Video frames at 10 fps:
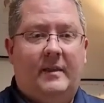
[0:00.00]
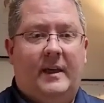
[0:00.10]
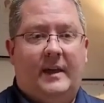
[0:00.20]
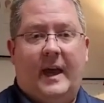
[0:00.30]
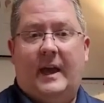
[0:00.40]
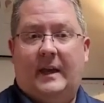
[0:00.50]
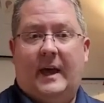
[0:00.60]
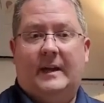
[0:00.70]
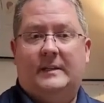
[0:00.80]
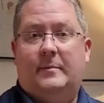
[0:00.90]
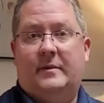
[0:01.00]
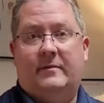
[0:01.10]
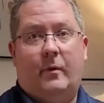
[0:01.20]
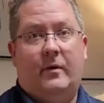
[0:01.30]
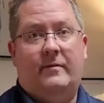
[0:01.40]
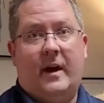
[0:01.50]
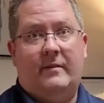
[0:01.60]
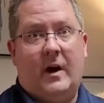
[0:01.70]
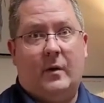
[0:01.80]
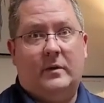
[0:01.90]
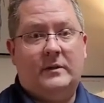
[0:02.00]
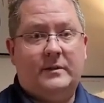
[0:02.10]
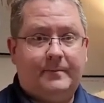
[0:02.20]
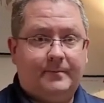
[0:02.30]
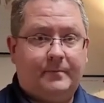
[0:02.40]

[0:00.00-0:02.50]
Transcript: they can last up to 4 to 5 hours.